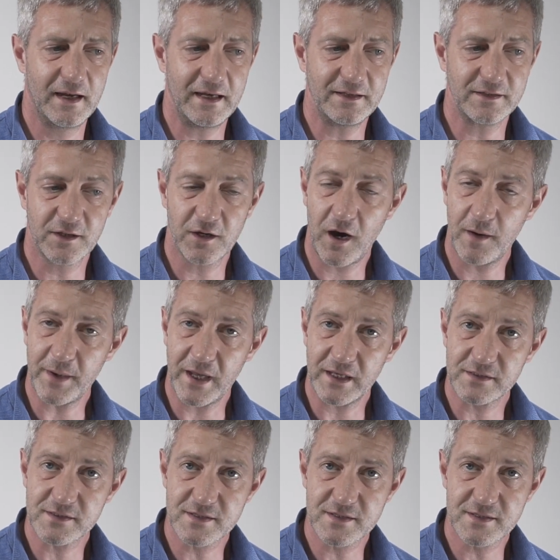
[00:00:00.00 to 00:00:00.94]
in the
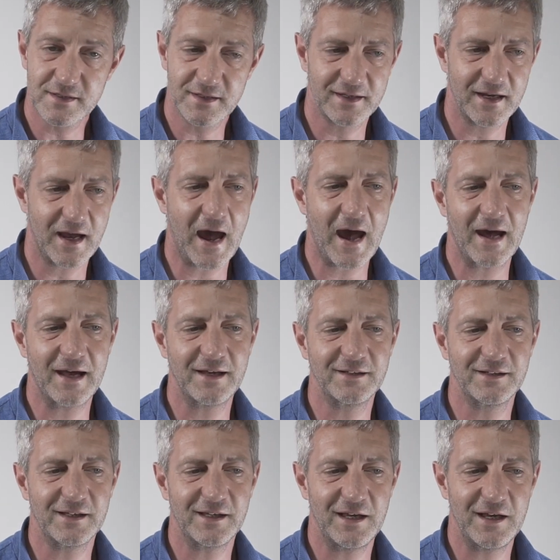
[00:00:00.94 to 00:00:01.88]
comments.
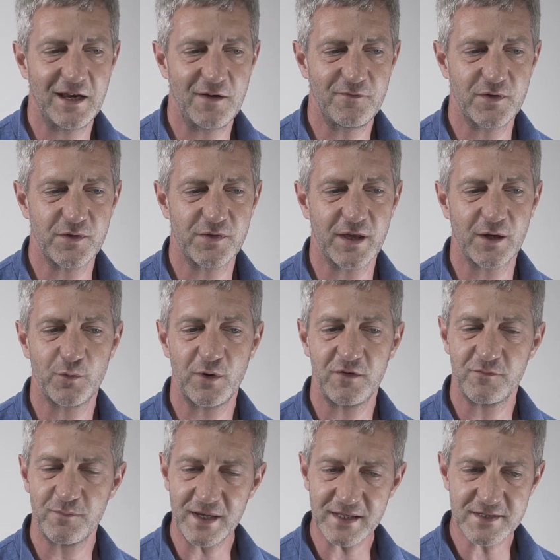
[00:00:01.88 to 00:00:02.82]
And if you think
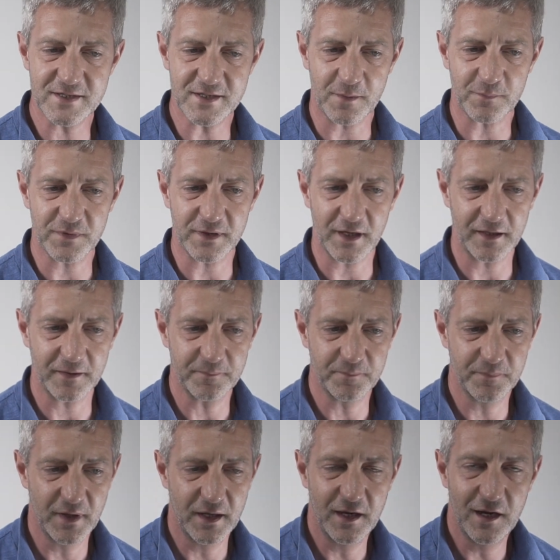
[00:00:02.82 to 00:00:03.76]
we've missed something,
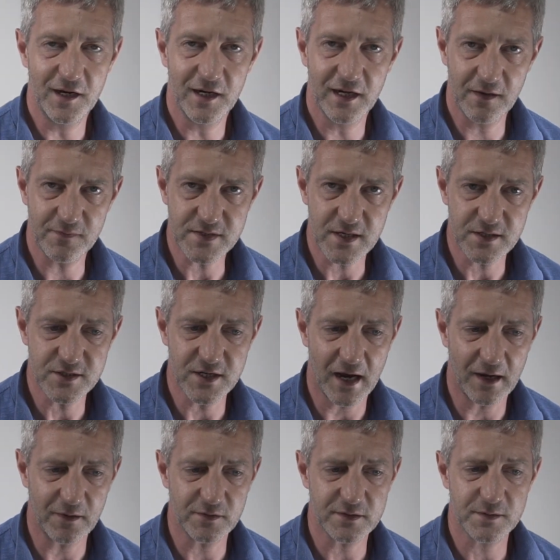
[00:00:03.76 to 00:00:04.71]
give us a
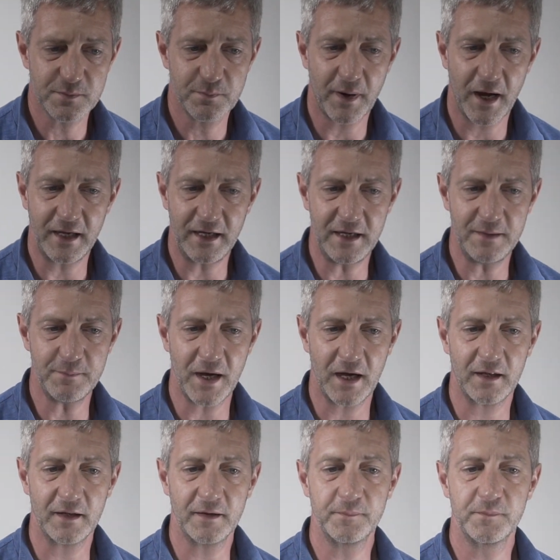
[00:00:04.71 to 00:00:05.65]
shout by
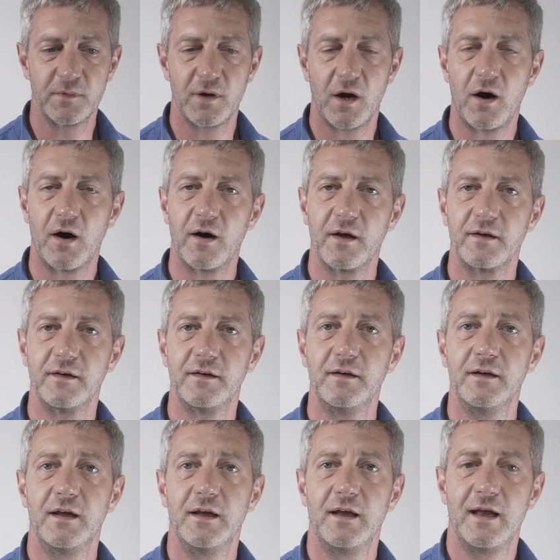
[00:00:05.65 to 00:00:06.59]
email on
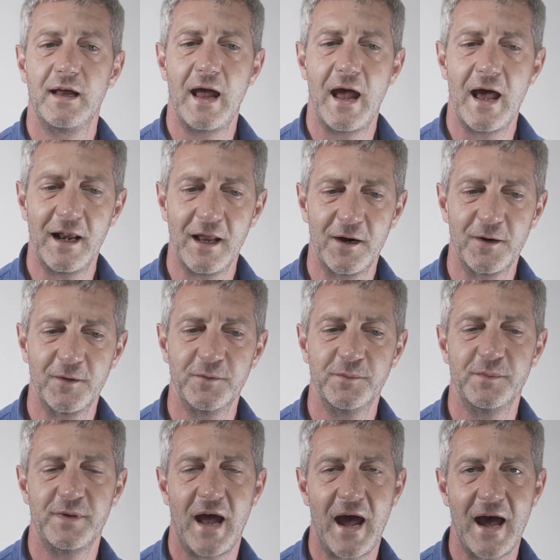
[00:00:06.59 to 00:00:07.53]
hello
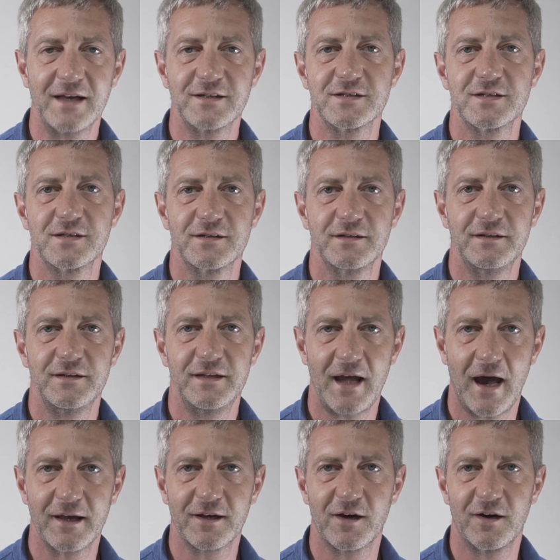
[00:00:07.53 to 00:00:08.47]
at the
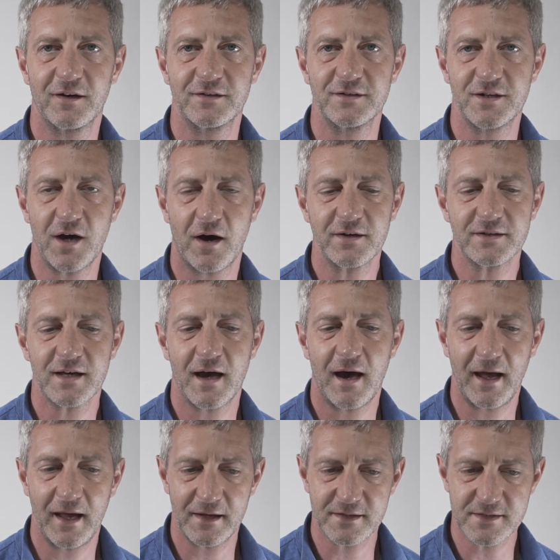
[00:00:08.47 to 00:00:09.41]
icon dot
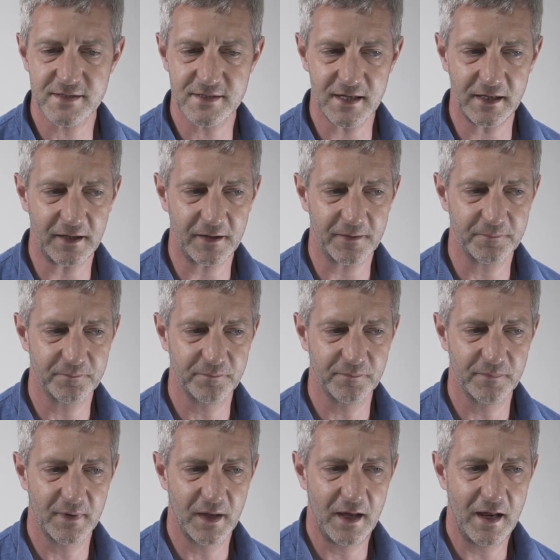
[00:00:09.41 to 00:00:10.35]
I S T.
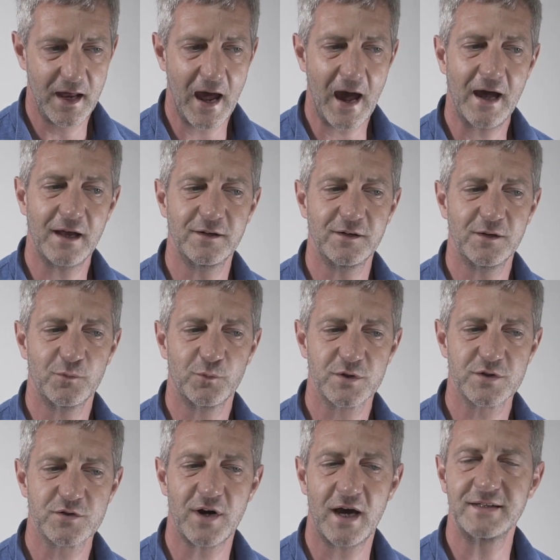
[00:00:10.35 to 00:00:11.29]
And
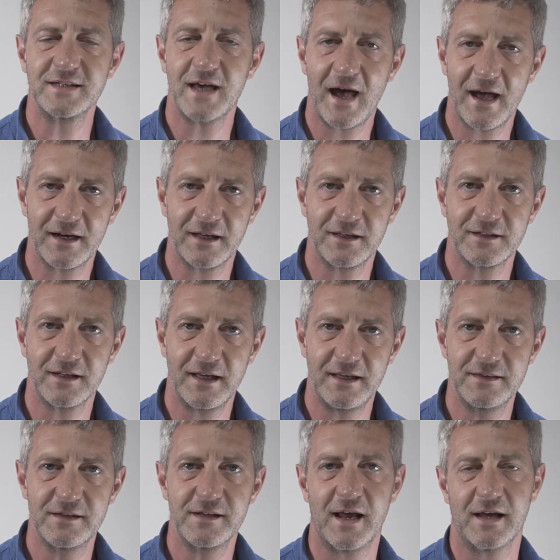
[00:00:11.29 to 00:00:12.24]
we'll try to add it
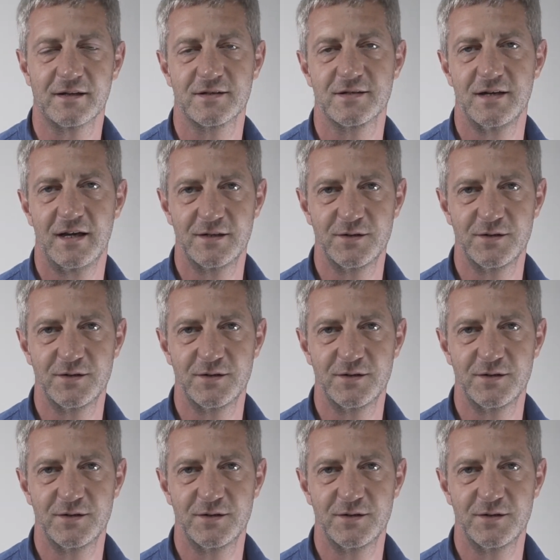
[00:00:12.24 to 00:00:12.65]
in the next